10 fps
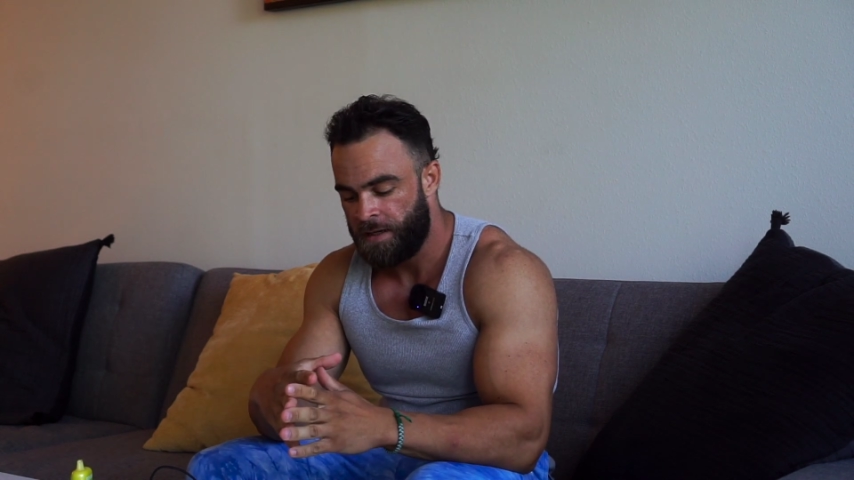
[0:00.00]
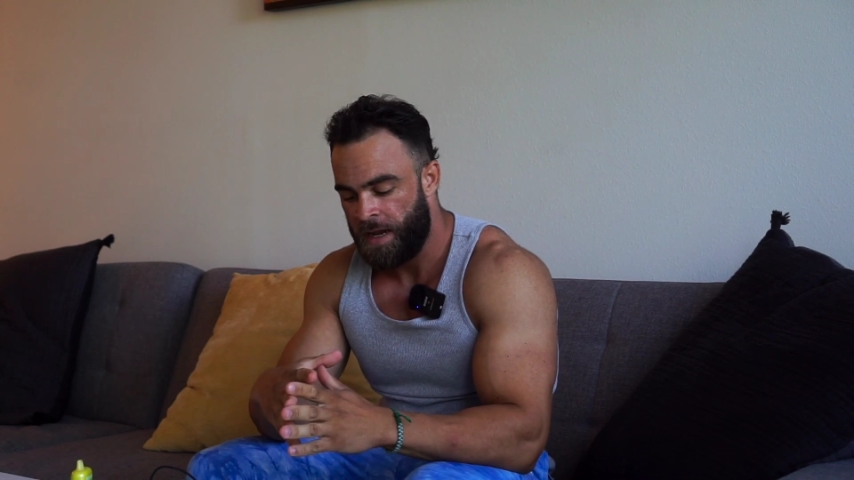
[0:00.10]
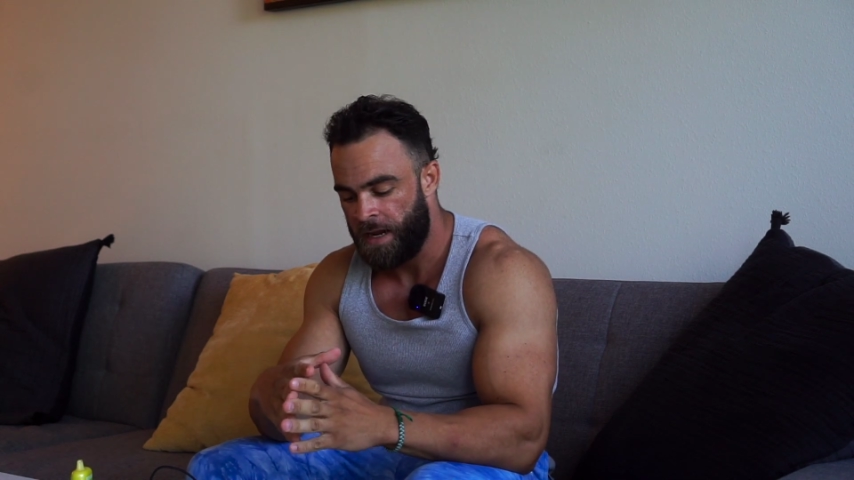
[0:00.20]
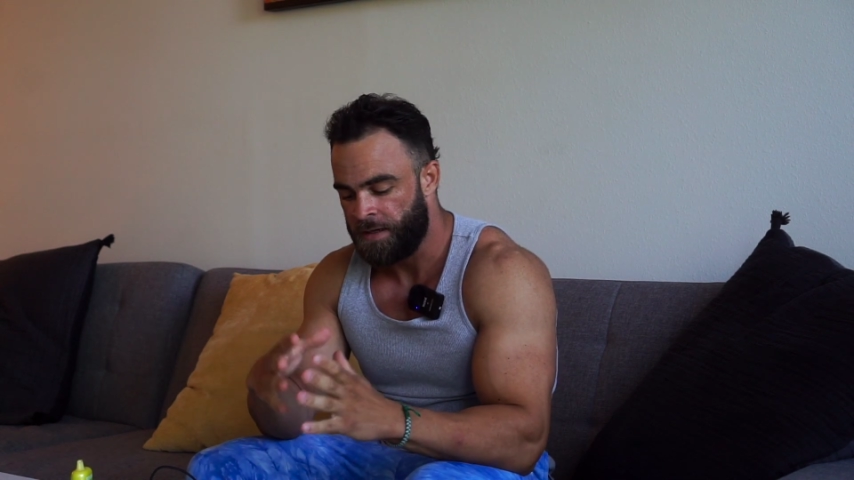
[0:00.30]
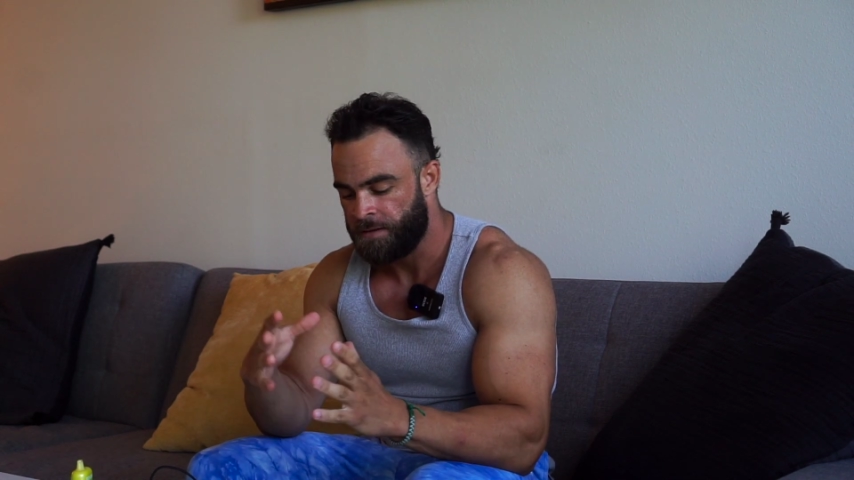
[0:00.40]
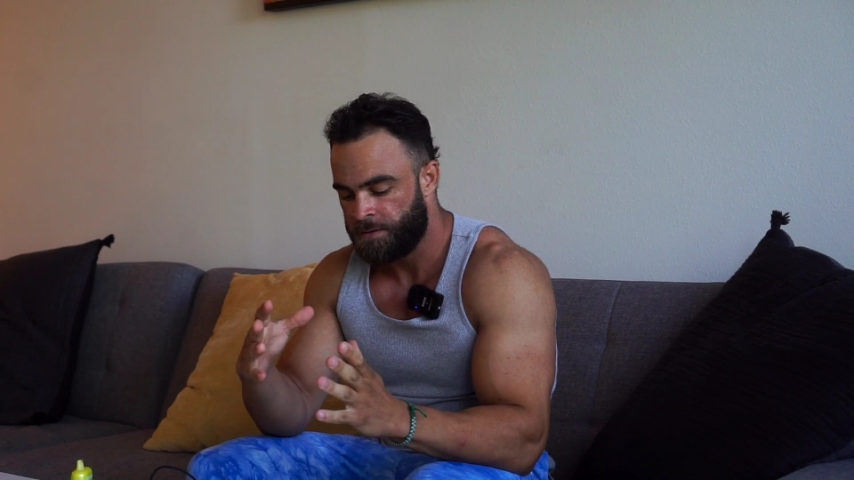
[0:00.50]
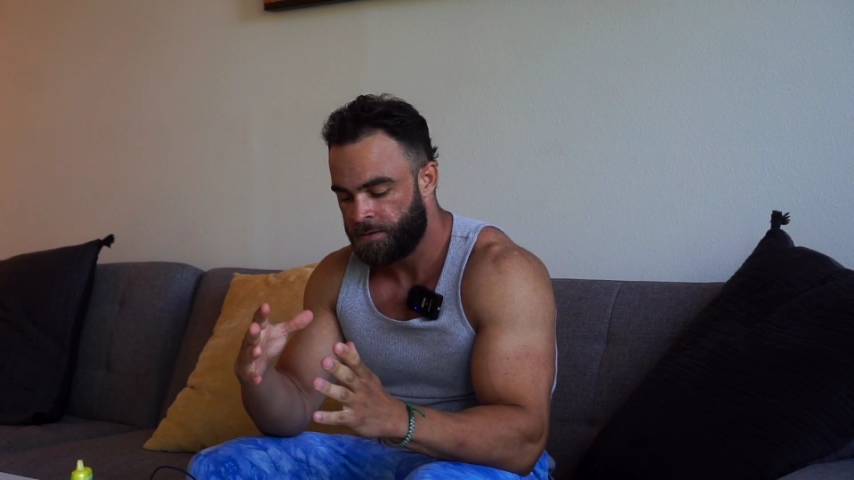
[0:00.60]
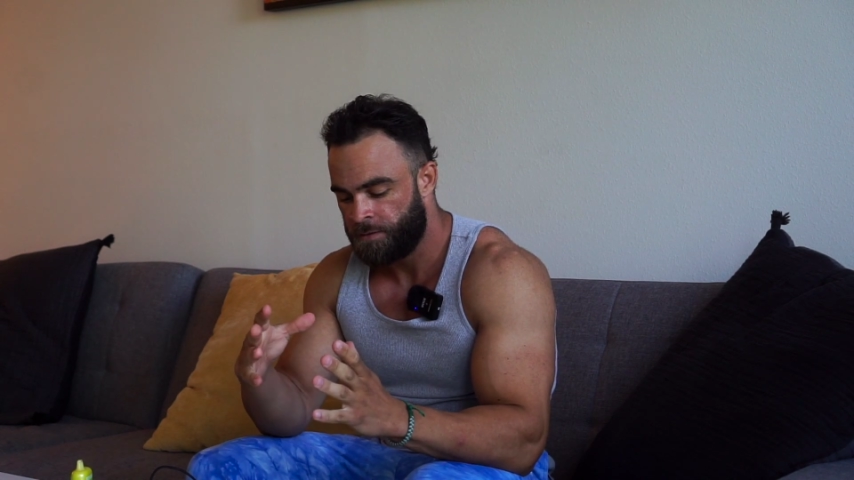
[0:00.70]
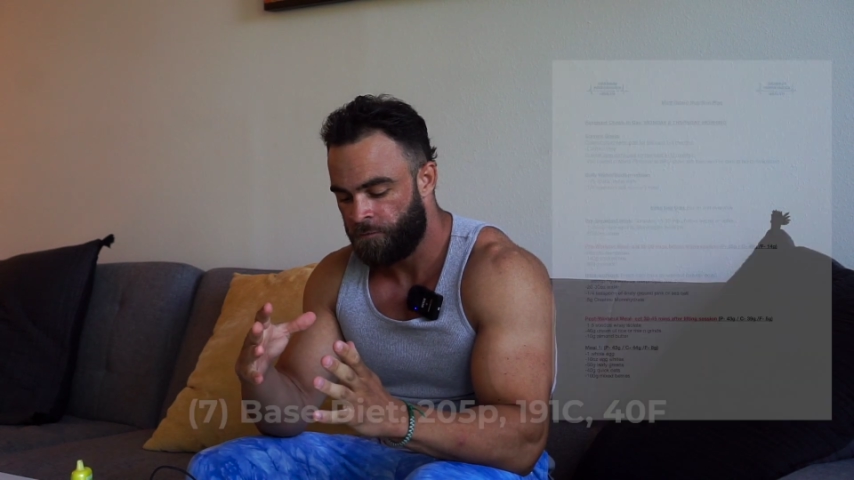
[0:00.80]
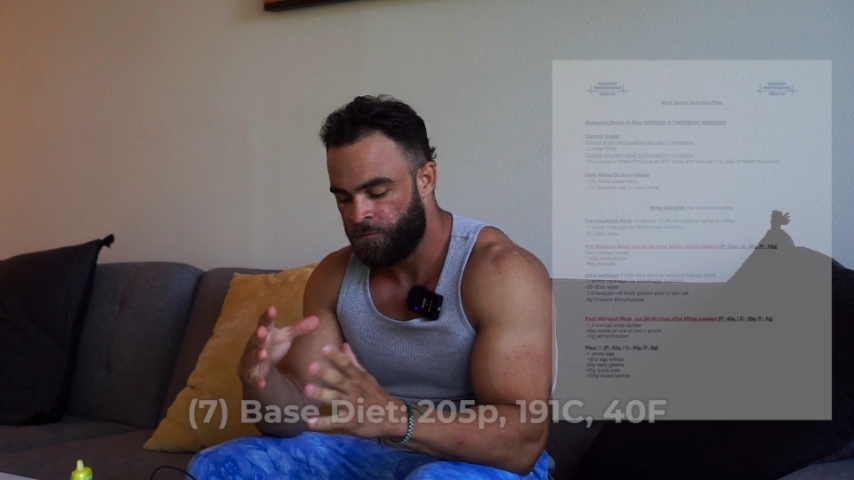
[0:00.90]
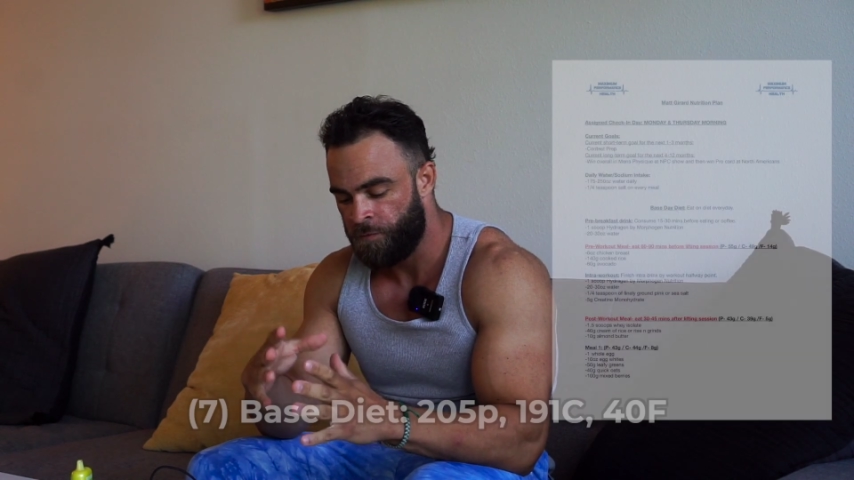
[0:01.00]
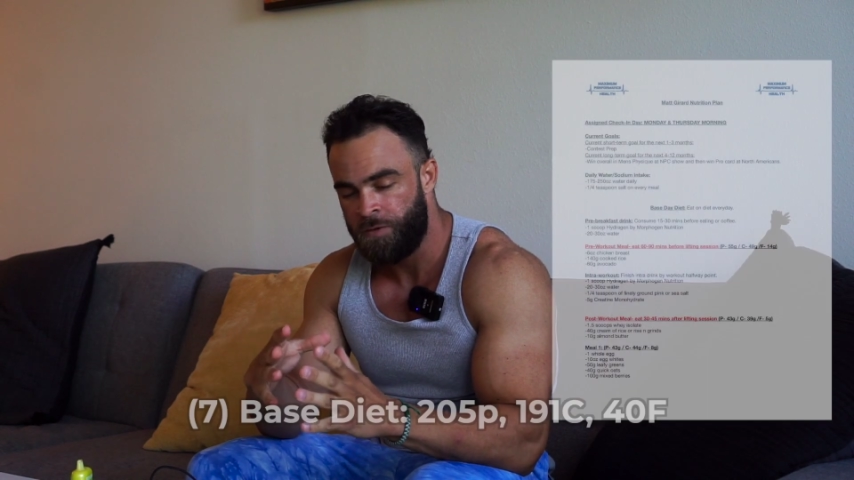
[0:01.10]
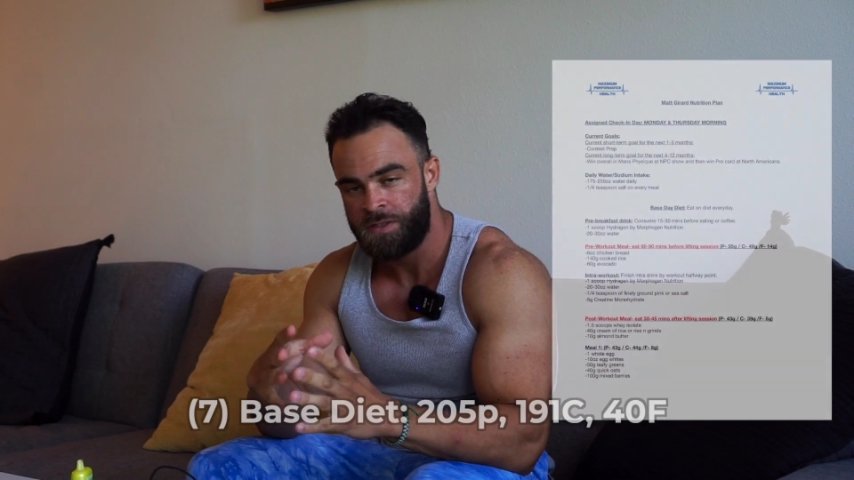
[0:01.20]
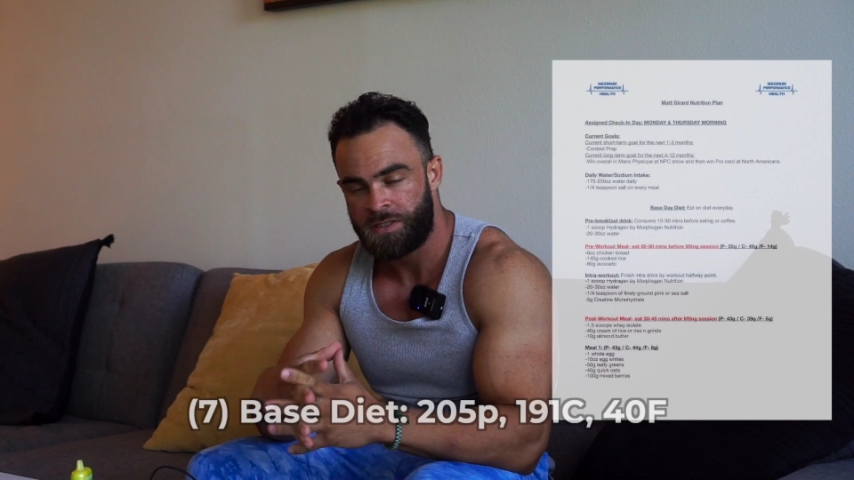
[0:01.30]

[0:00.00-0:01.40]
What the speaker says: and food is